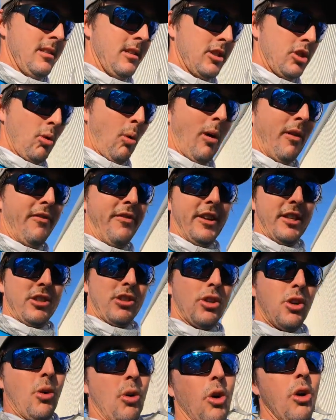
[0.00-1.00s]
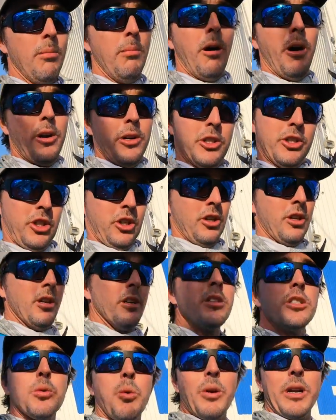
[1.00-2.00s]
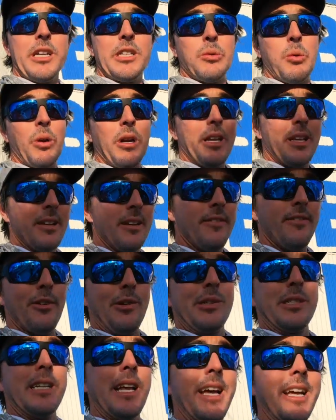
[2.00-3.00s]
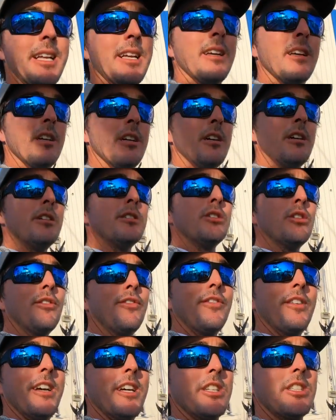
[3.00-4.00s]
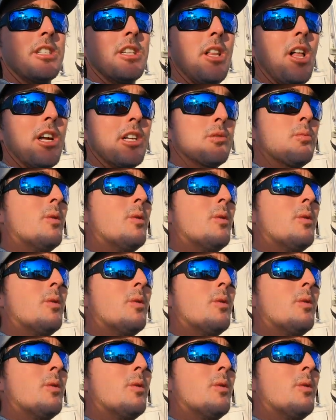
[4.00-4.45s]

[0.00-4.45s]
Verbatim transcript: Swordfish School, March 2020, first day. 2 fish, lost